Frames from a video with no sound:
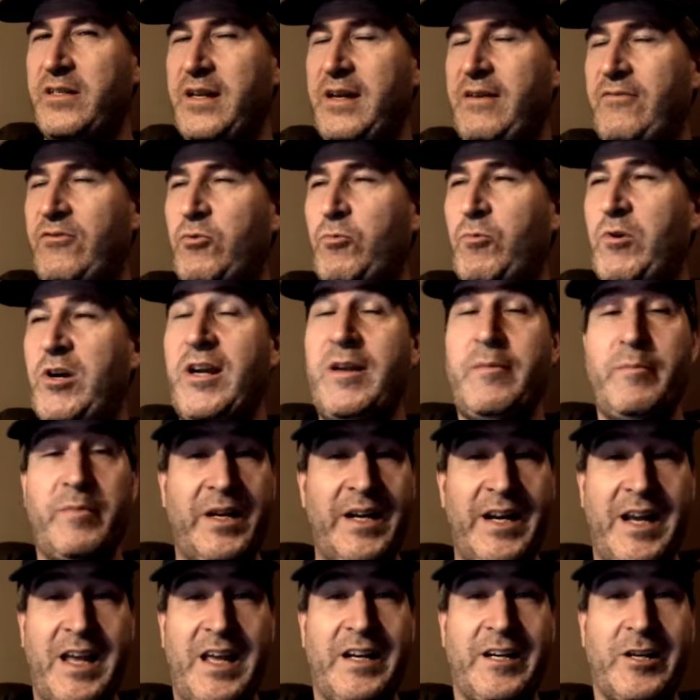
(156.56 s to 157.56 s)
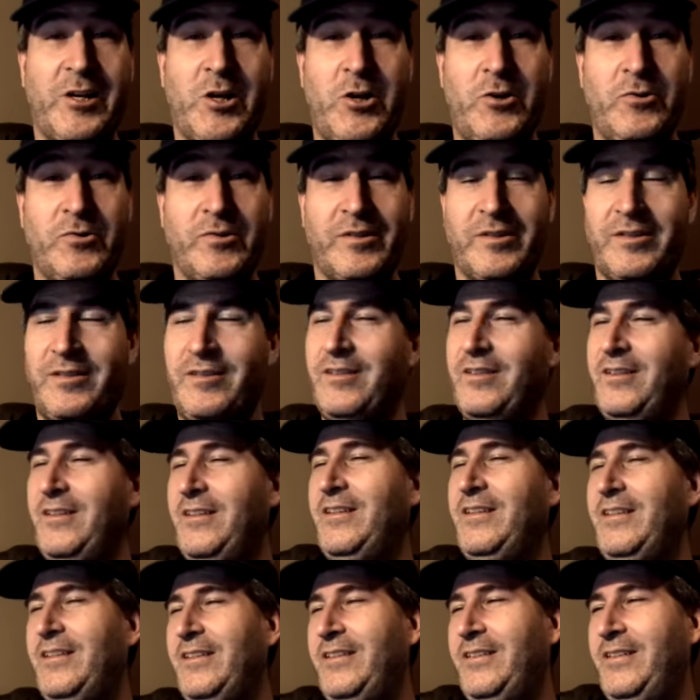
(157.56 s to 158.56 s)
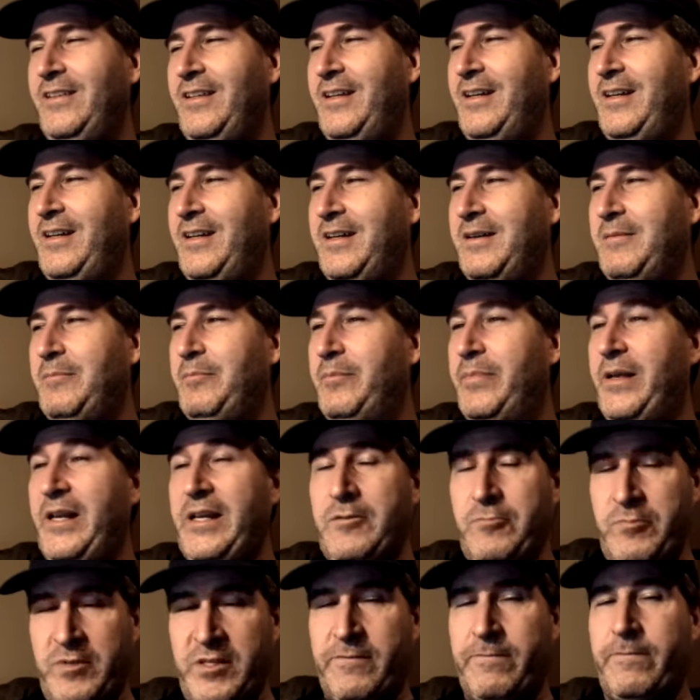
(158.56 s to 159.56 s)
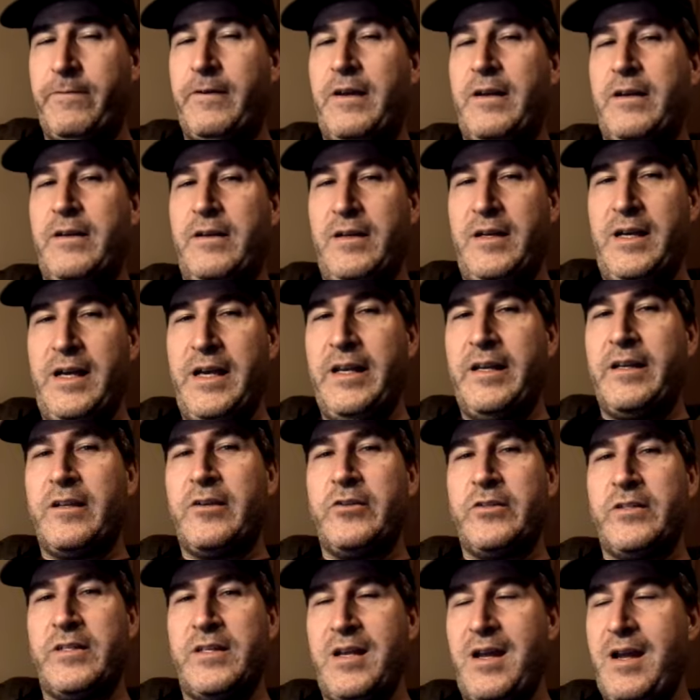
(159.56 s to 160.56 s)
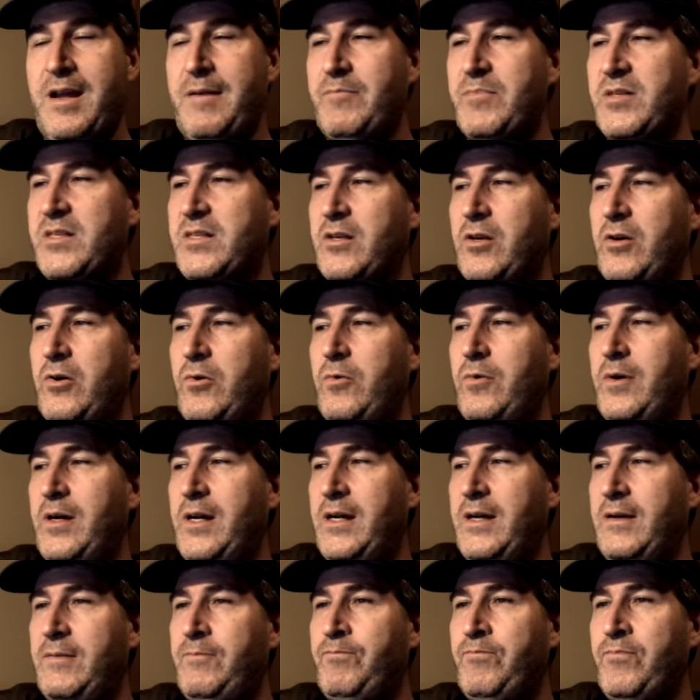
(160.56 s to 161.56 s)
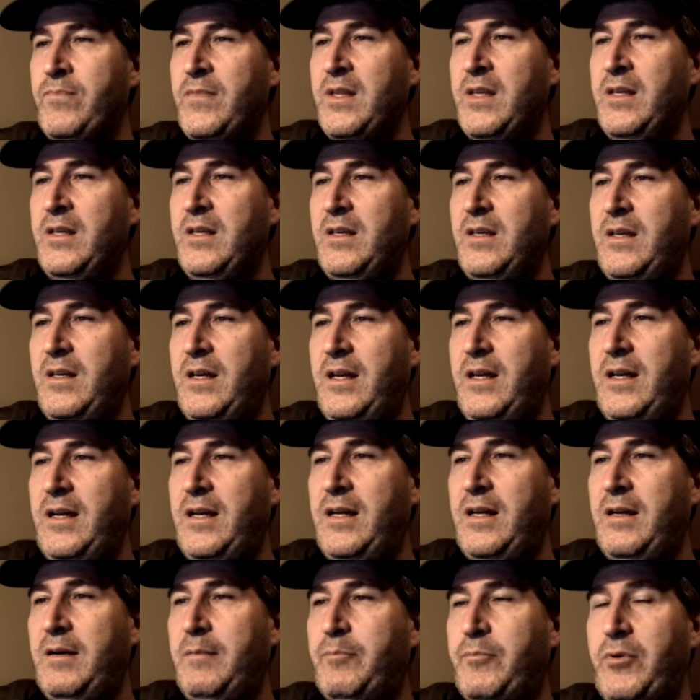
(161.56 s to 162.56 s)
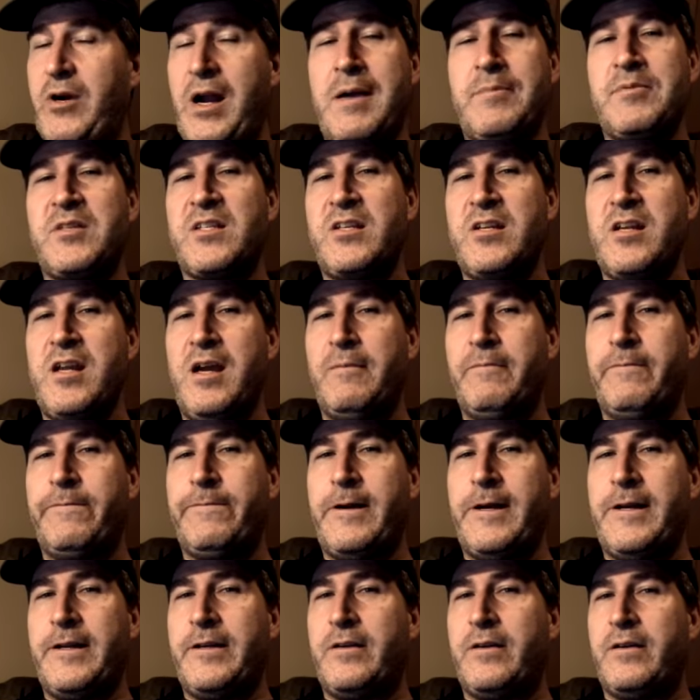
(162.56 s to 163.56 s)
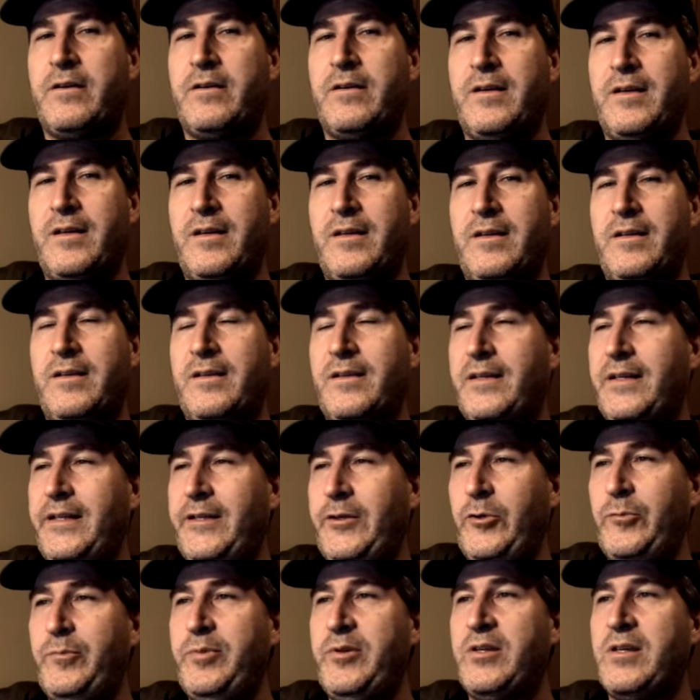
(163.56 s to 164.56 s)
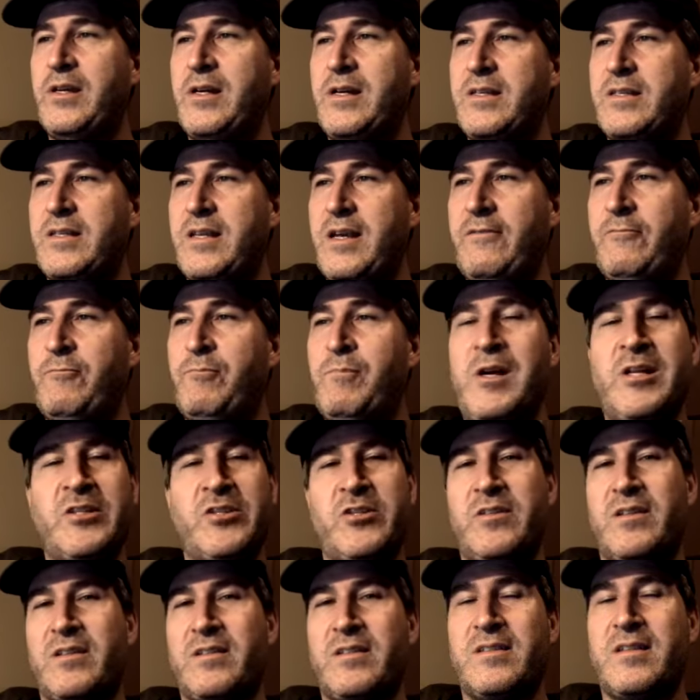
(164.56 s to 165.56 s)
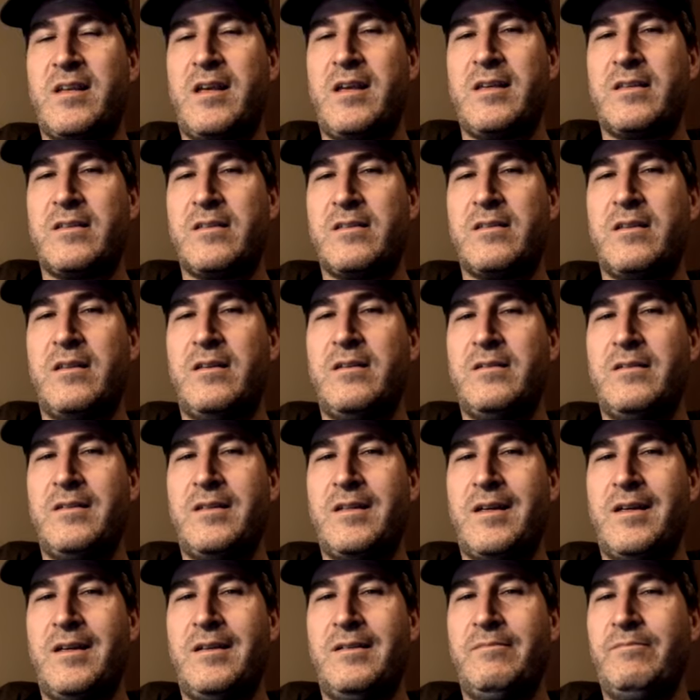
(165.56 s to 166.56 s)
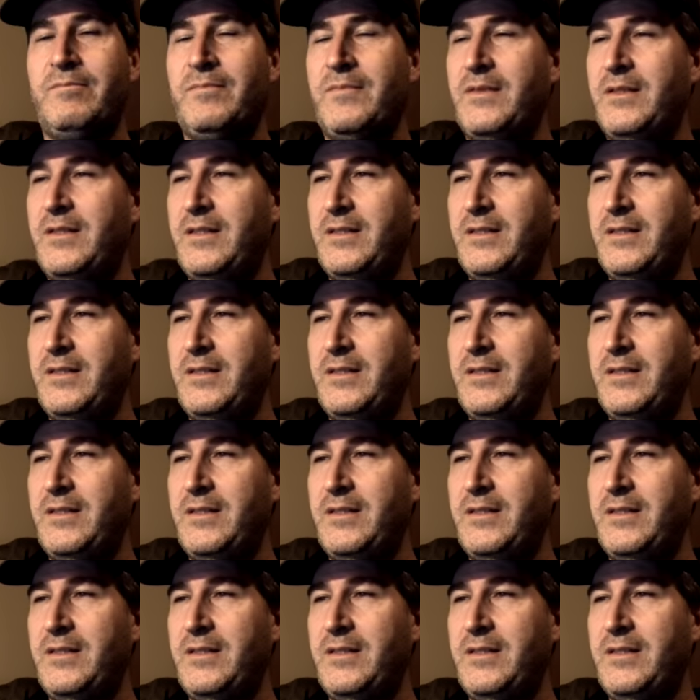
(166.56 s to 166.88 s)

so I didn't have the wine, but I had a Coke. But it was fun. I had a good time. So props to YumFinder. I hope you guys have much success, and